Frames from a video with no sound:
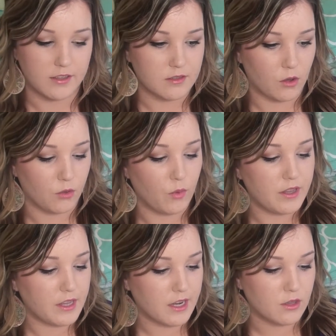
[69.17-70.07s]
So the
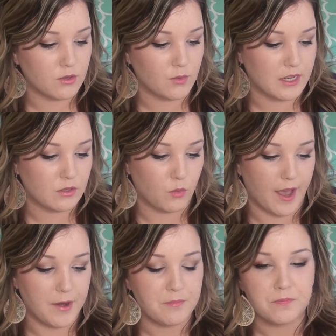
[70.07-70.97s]
one that I use when it's
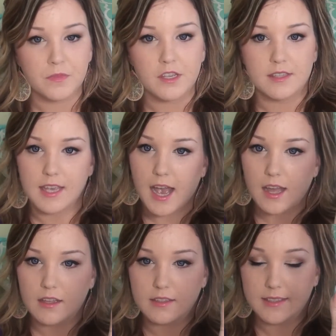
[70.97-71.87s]
wet is the
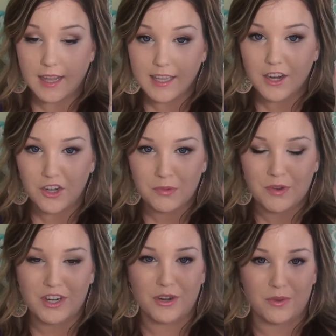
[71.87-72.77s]
Sally
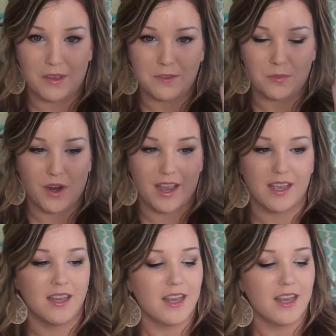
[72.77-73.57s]
Hershberger Wave Spray.